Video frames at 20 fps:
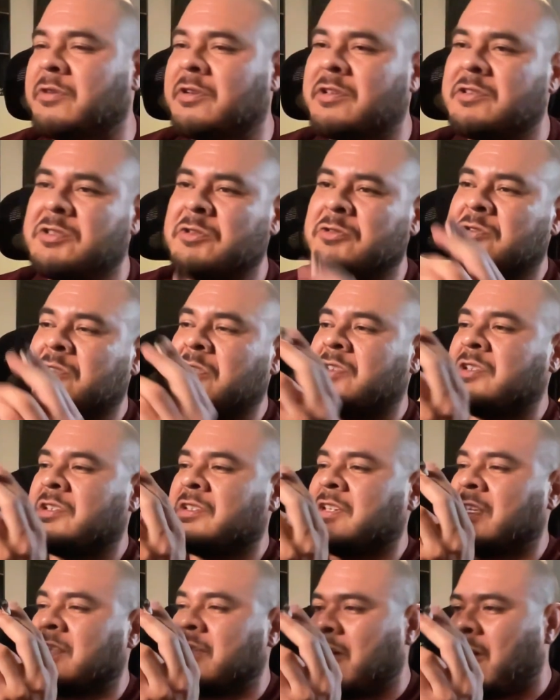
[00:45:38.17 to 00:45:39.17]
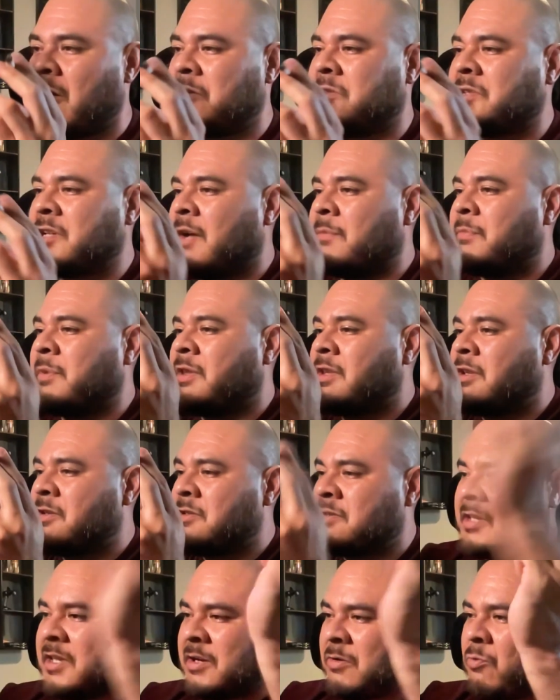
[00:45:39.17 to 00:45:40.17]
Because usually you just get the hard top and then you
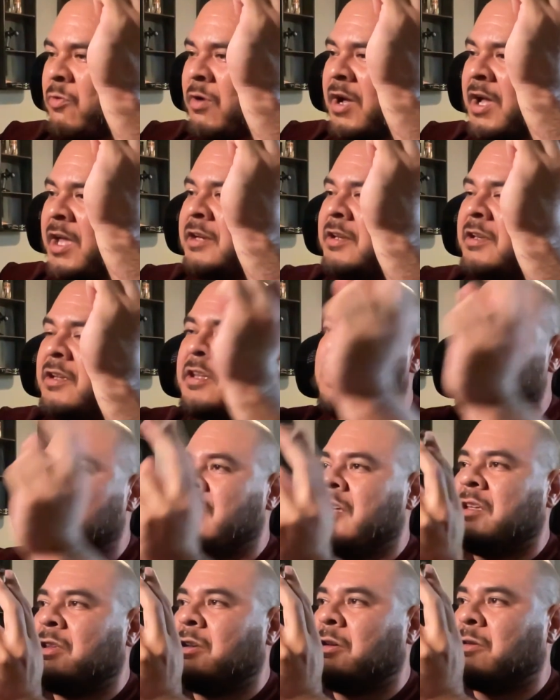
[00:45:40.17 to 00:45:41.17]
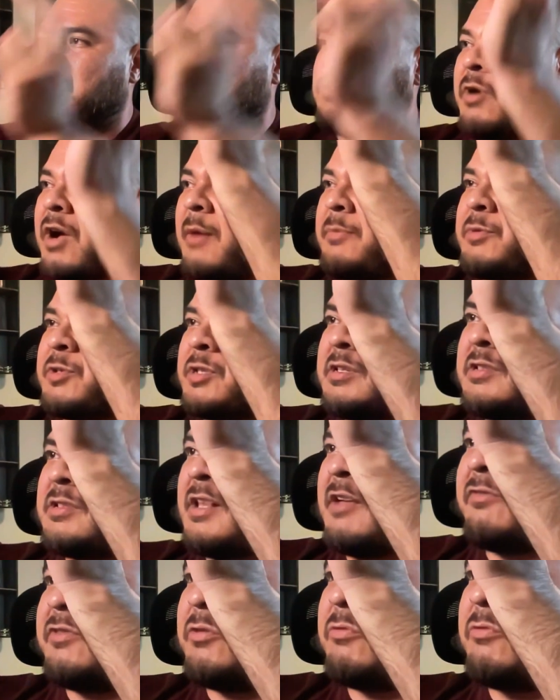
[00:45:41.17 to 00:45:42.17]
just get a wide, 2 options
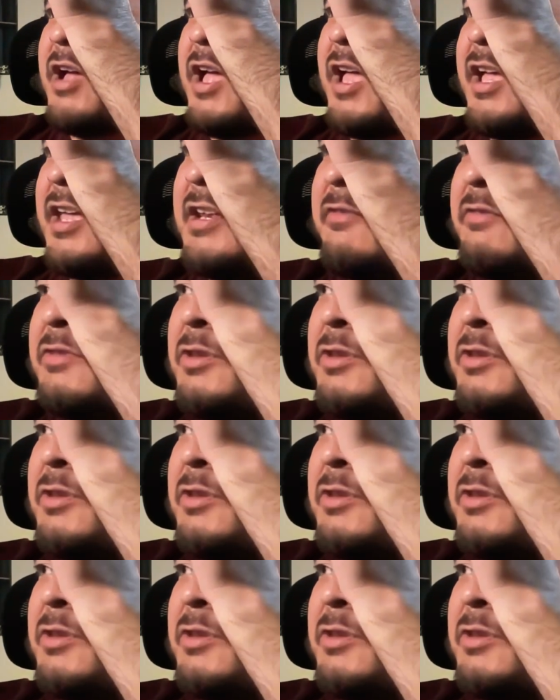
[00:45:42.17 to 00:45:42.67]
left or right. And if